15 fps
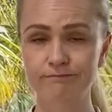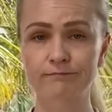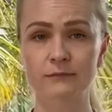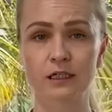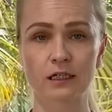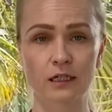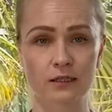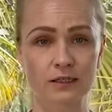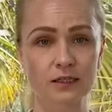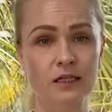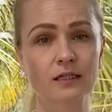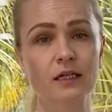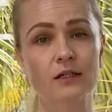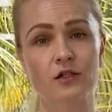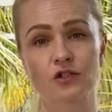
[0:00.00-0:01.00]
like I
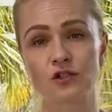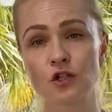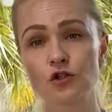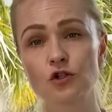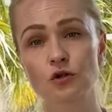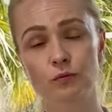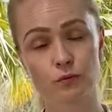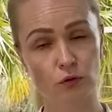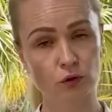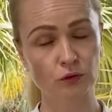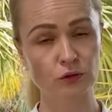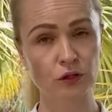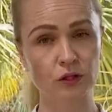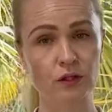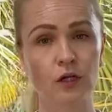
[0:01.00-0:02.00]
said, an essential
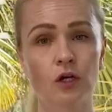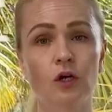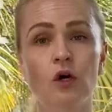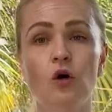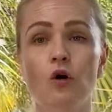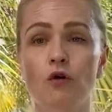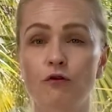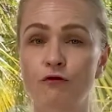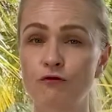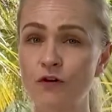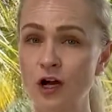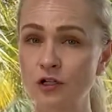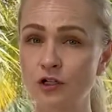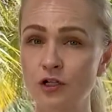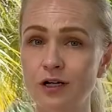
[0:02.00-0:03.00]
protein of
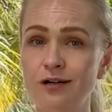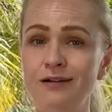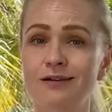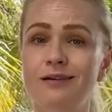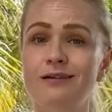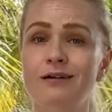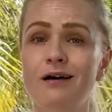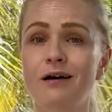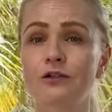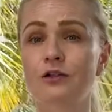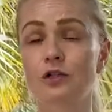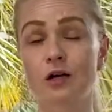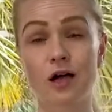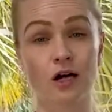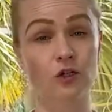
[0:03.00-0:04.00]
fascia and
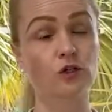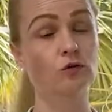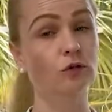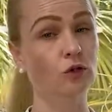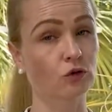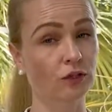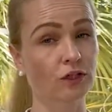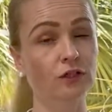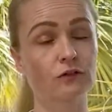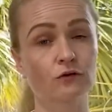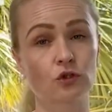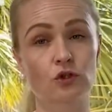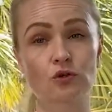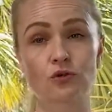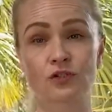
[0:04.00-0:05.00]
other actually connective
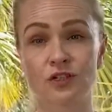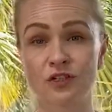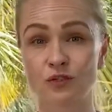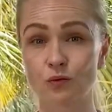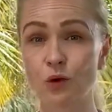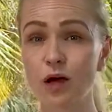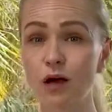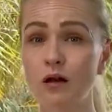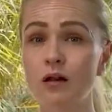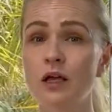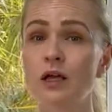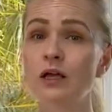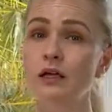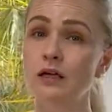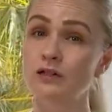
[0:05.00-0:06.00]
tissues as well.
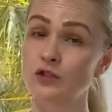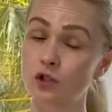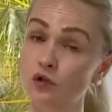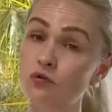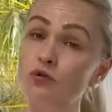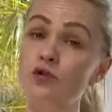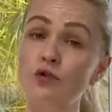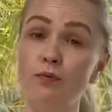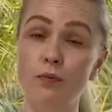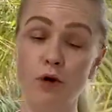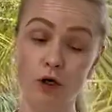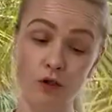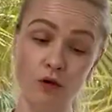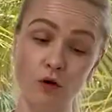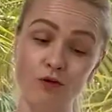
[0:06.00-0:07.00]
It's a crucial
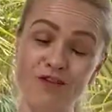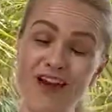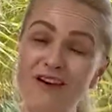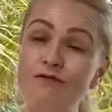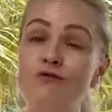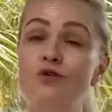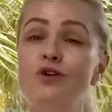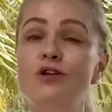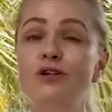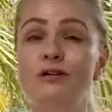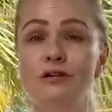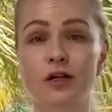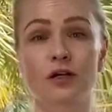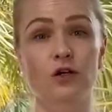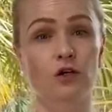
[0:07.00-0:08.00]
part of every
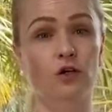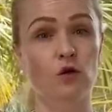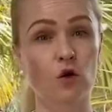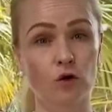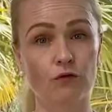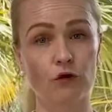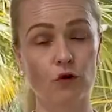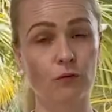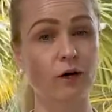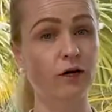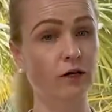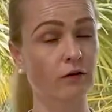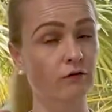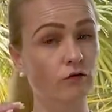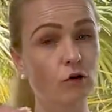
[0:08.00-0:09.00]
layer of your
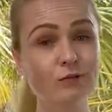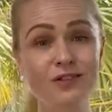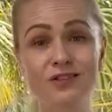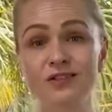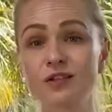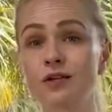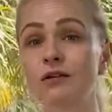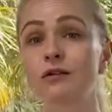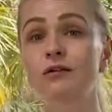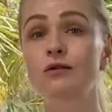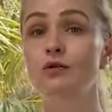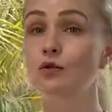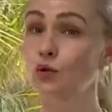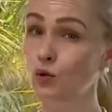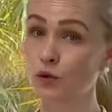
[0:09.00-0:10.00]
body, from the skin
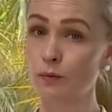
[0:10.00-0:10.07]
to the